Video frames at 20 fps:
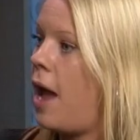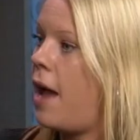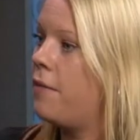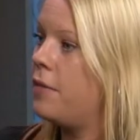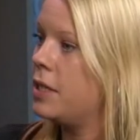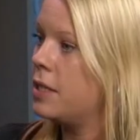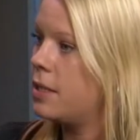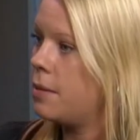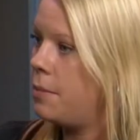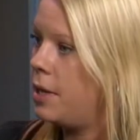
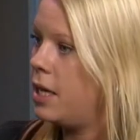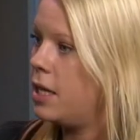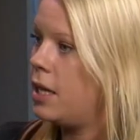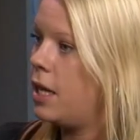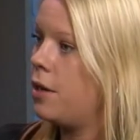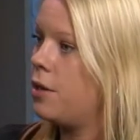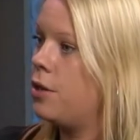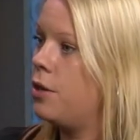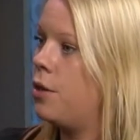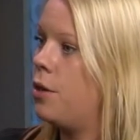having somebody
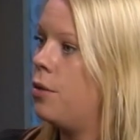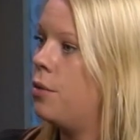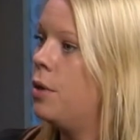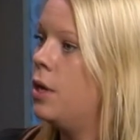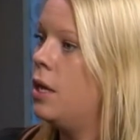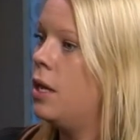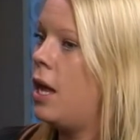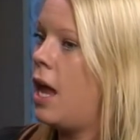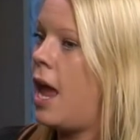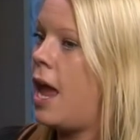there, you know,
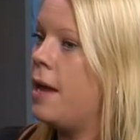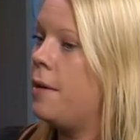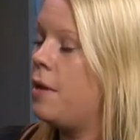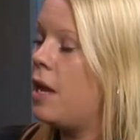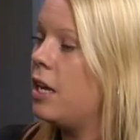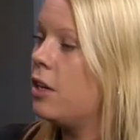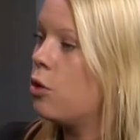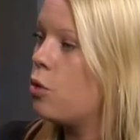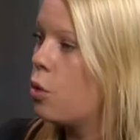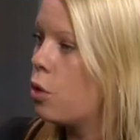
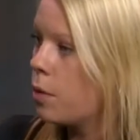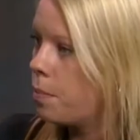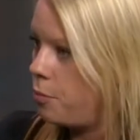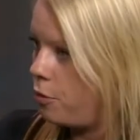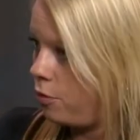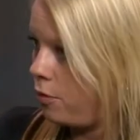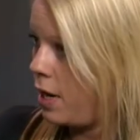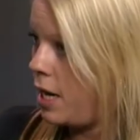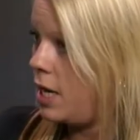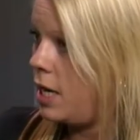and
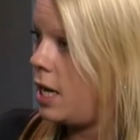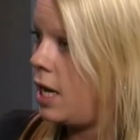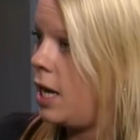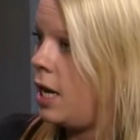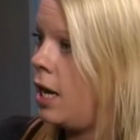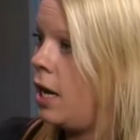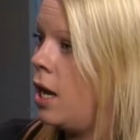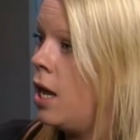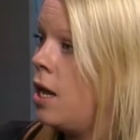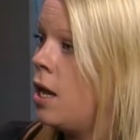
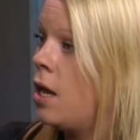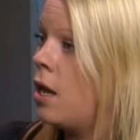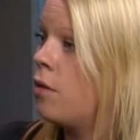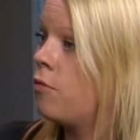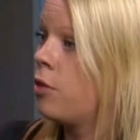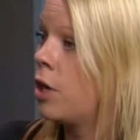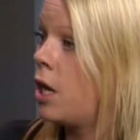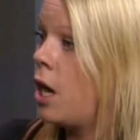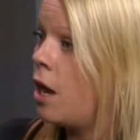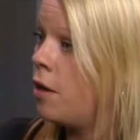incorporating
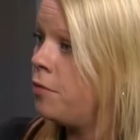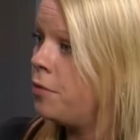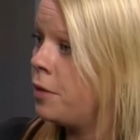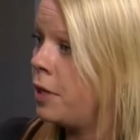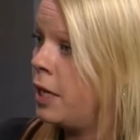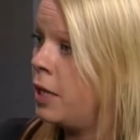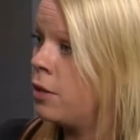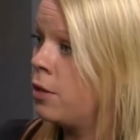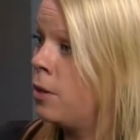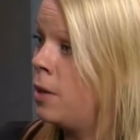
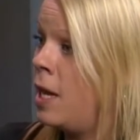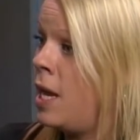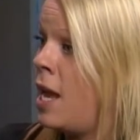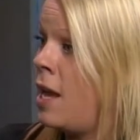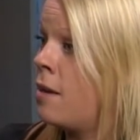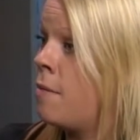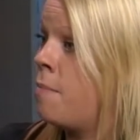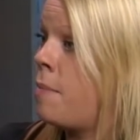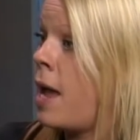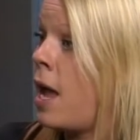recovery and learning
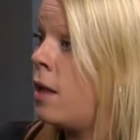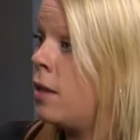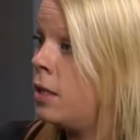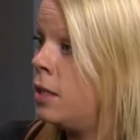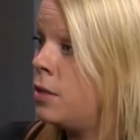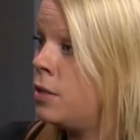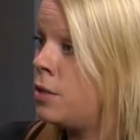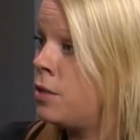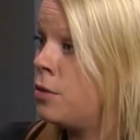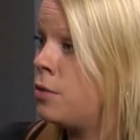how to
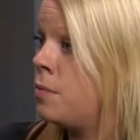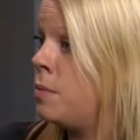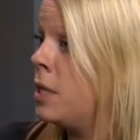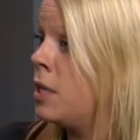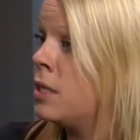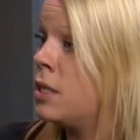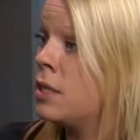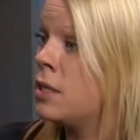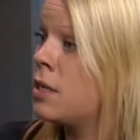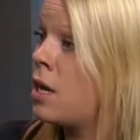balance those,
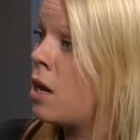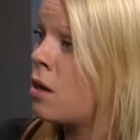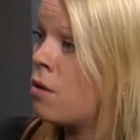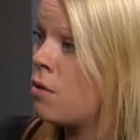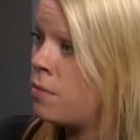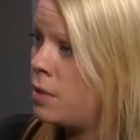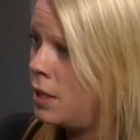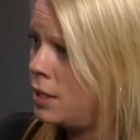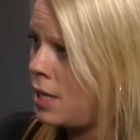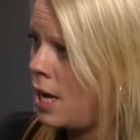because it's not
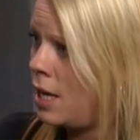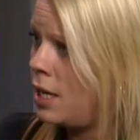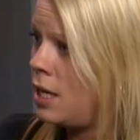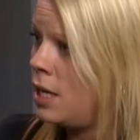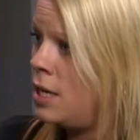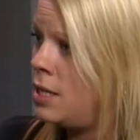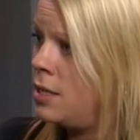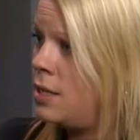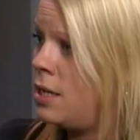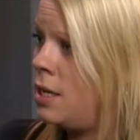always that
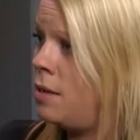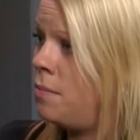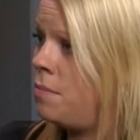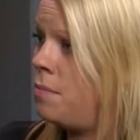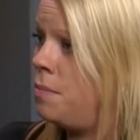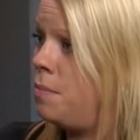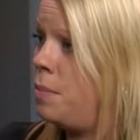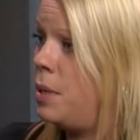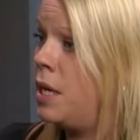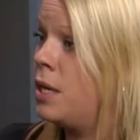easy,
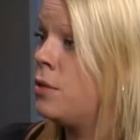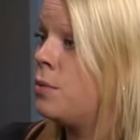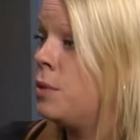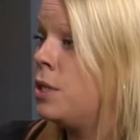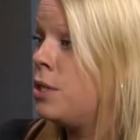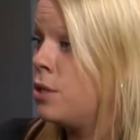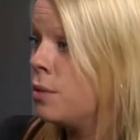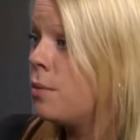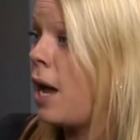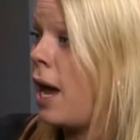because
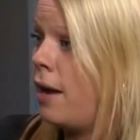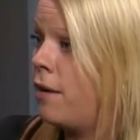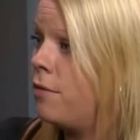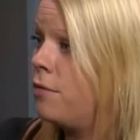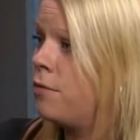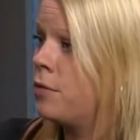we do have